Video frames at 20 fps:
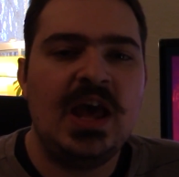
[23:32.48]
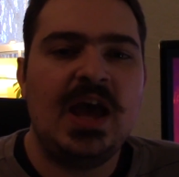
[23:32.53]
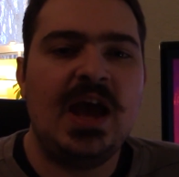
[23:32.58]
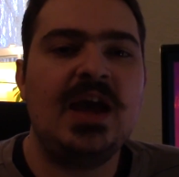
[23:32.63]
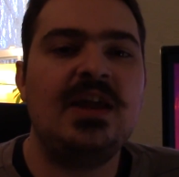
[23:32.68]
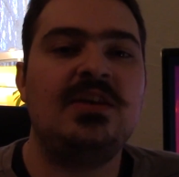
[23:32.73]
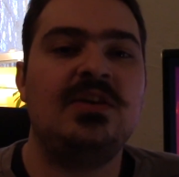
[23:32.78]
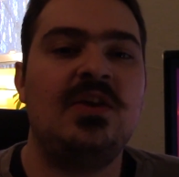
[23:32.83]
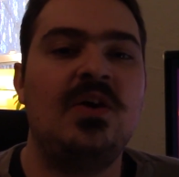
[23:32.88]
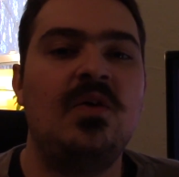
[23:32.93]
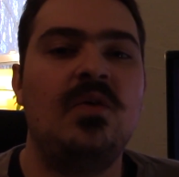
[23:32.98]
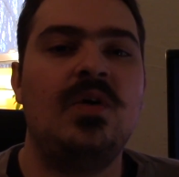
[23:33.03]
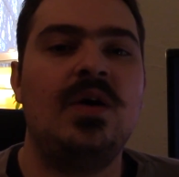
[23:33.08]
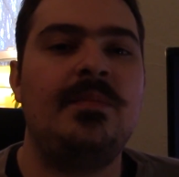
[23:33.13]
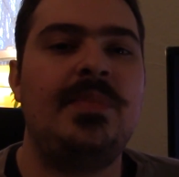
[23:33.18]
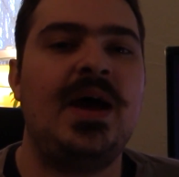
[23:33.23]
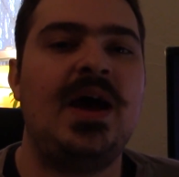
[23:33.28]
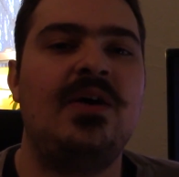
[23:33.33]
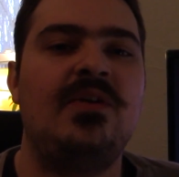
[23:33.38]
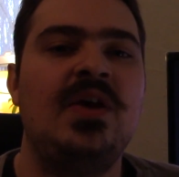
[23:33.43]
and know
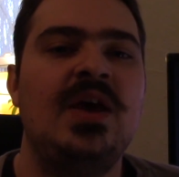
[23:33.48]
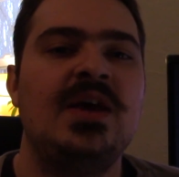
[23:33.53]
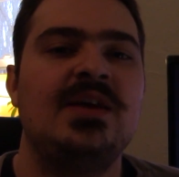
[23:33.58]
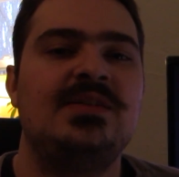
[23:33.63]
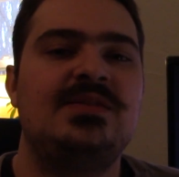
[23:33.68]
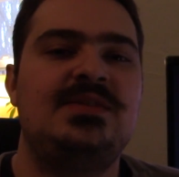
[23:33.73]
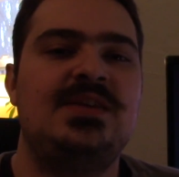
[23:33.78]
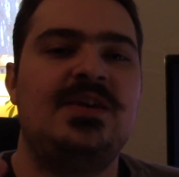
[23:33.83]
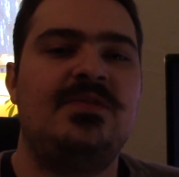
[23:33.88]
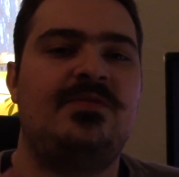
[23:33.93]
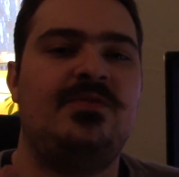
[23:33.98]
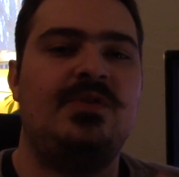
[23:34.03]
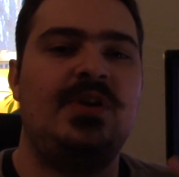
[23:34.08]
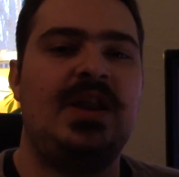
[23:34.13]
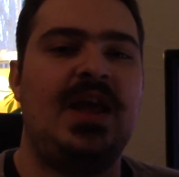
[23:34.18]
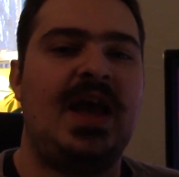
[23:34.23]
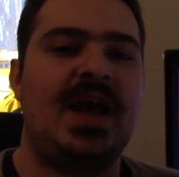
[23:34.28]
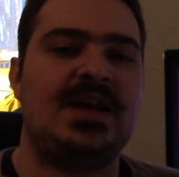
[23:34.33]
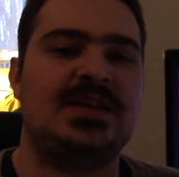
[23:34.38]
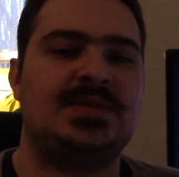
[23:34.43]
about different
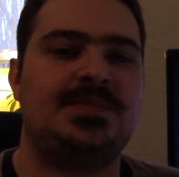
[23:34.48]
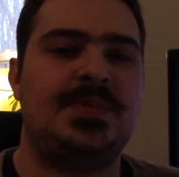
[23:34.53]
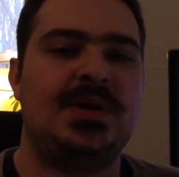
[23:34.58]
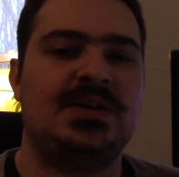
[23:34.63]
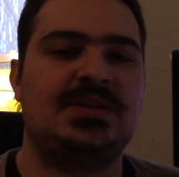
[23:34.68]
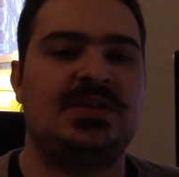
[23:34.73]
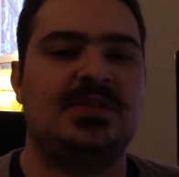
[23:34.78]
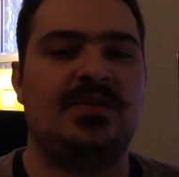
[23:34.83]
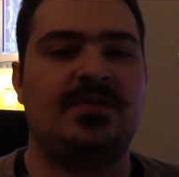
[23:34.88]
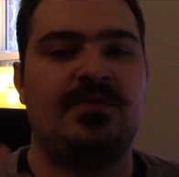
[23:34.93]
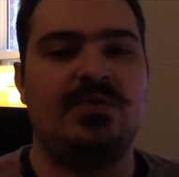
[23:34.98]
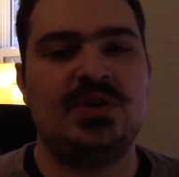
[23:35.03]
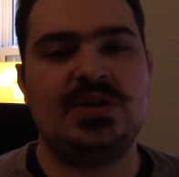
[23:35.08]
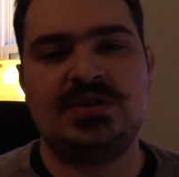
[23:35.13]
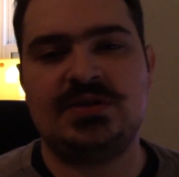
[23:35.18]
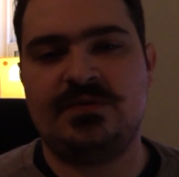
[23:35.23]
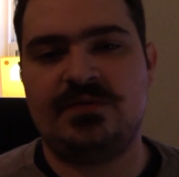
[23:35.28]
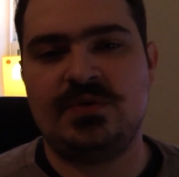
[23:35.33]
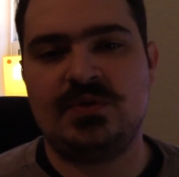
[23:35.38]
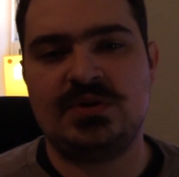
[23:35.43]
aspects of the
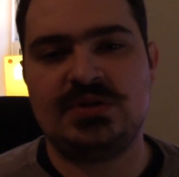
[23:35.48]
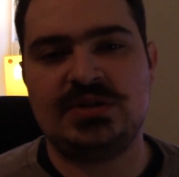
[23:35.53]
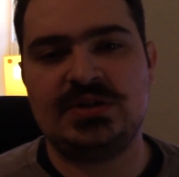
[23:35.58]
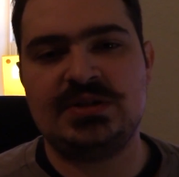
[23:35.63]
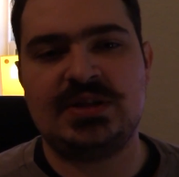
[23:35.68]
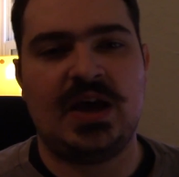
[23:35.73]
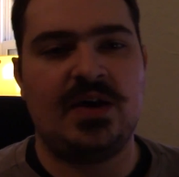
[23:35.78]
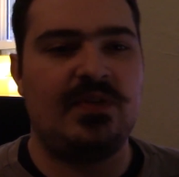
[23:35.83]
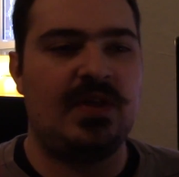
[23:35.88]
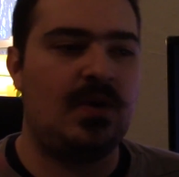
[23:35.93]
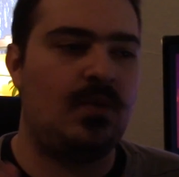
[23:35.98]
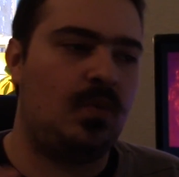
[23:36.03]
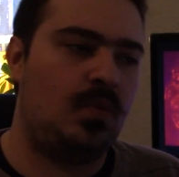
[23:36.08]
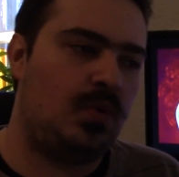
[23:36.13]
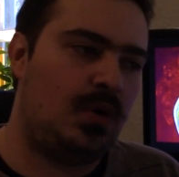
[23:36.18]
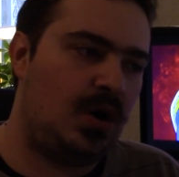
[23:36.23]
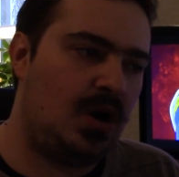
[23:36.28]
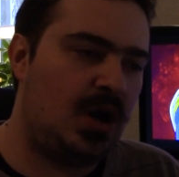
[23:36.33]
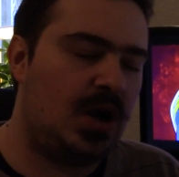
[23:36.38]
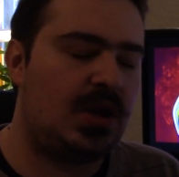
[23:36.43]
Frieza forces, how they
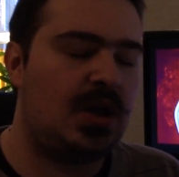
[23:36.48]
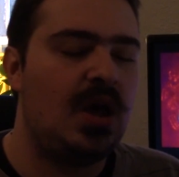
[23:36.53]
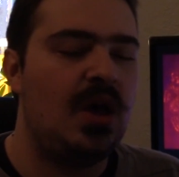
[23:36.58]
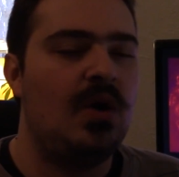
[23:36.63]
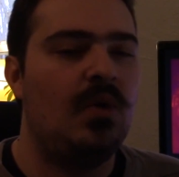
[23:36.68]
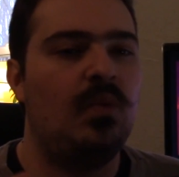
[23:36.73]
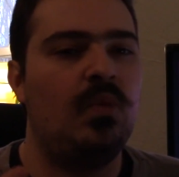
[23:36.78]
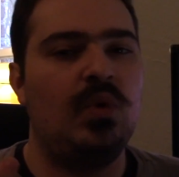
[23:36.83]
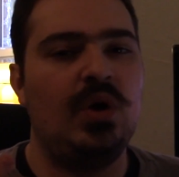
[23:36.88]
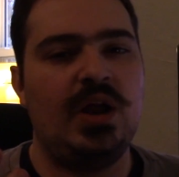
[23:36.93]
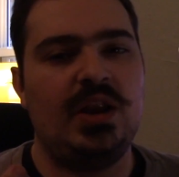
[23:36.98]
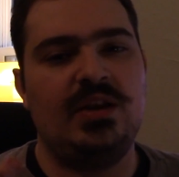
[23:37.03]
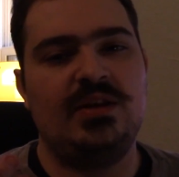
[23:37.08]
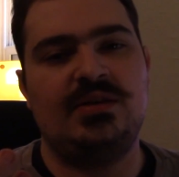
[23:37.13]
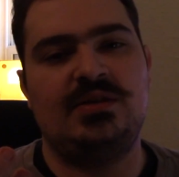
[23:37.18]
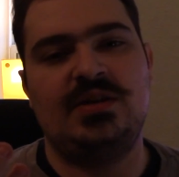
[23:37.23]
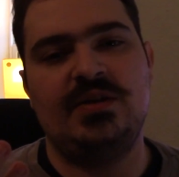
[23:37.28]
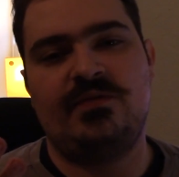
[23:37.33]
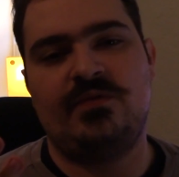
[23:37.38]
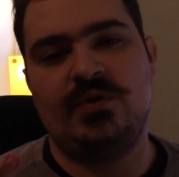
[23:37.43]
work, what
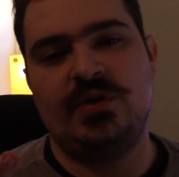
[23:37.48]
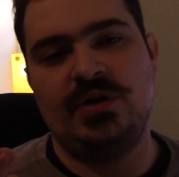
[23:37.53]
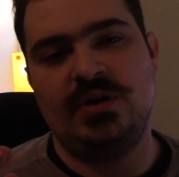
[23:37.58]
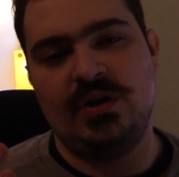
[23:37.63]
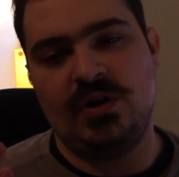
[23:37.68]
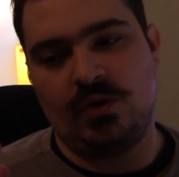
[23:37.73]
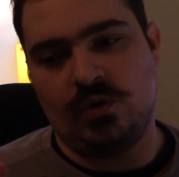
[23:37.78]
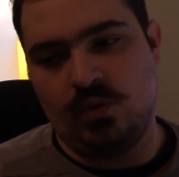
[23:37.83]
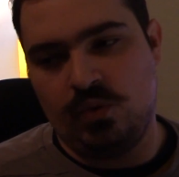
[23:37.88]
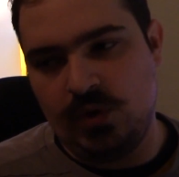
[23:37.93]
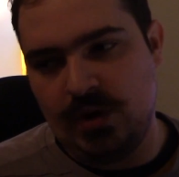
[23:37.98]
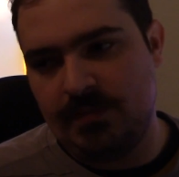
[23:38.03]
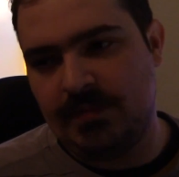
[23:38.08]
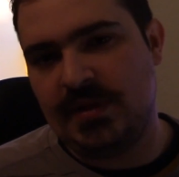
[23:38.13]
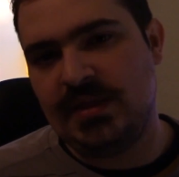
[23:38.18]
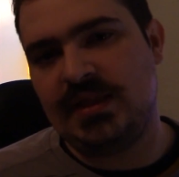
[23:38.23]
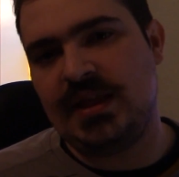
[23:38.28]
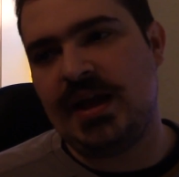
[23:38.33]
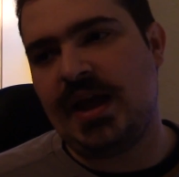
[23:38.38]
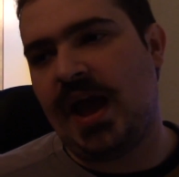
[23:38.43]
different
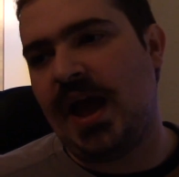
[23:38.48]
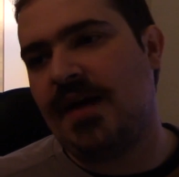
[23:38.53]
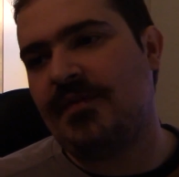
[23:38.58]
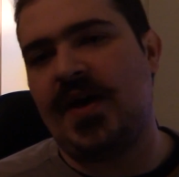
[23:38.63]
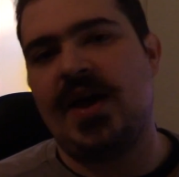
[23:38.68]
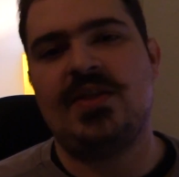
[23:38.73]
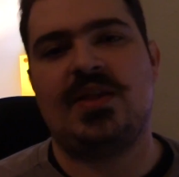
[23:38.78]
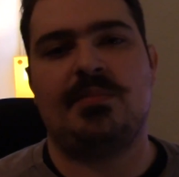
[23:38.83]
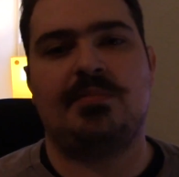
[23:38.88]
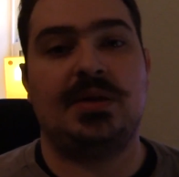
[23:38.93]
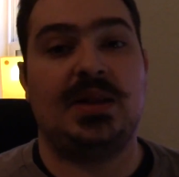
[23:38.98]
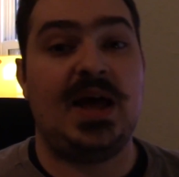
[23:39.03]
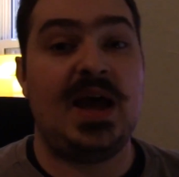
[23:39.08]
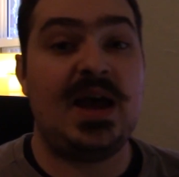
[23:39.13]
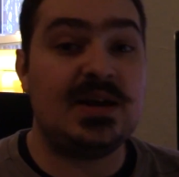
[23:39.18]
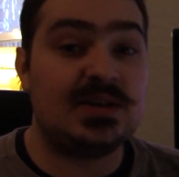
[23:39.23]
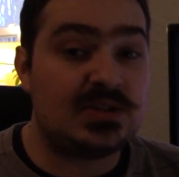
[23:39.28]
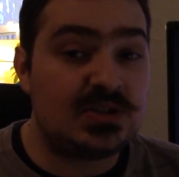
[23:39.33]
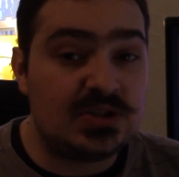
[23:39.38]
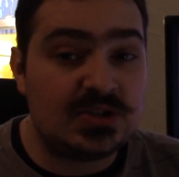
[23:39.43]
equipment they have, how the
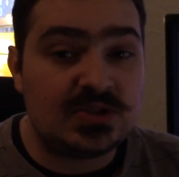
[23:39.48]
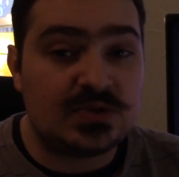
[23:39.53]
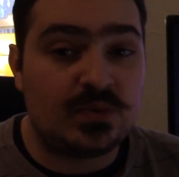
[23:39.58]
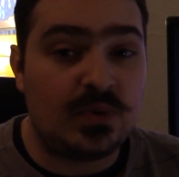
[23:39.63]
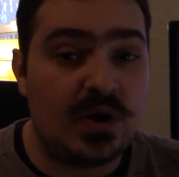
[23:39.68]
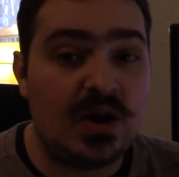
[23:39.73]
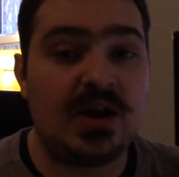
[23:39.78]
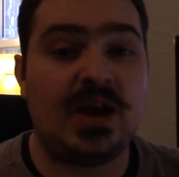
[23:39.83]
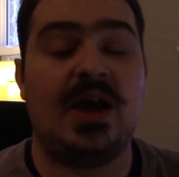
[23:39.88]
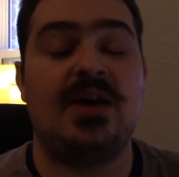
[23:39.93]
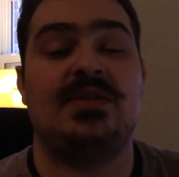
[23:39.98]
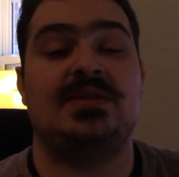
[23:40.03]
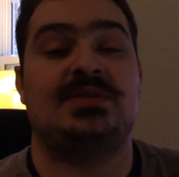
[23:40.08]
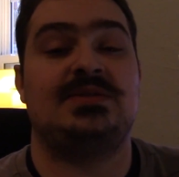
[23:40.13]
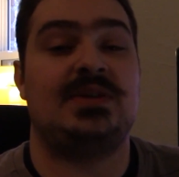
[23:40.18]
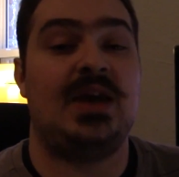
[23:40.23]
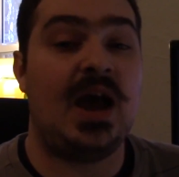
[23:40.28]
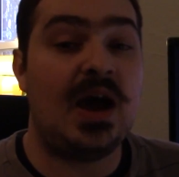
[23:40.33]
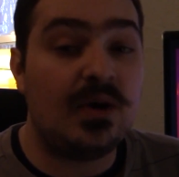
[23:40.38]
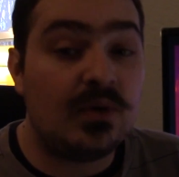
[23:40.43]
blasters work, how the
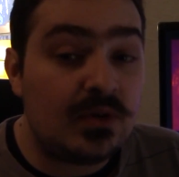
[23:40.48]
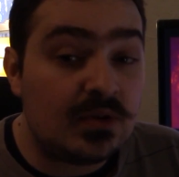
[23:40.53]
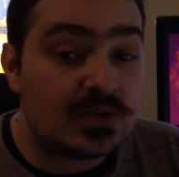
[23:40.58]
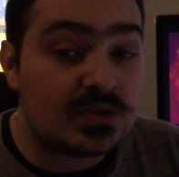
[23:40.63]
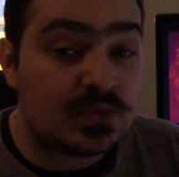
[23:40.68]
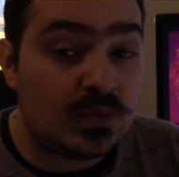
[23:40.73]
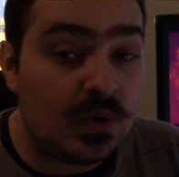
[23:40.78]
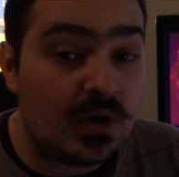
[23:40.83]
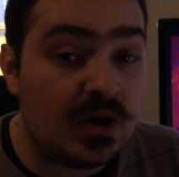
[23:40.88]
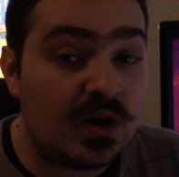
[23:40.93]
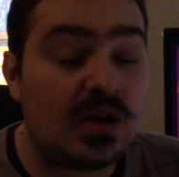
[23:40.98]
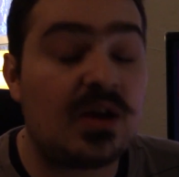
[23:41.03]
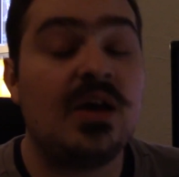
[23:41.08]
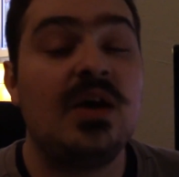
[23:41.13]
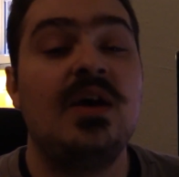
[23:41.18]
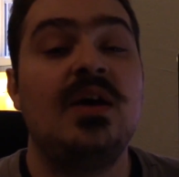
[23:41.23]
scouters work.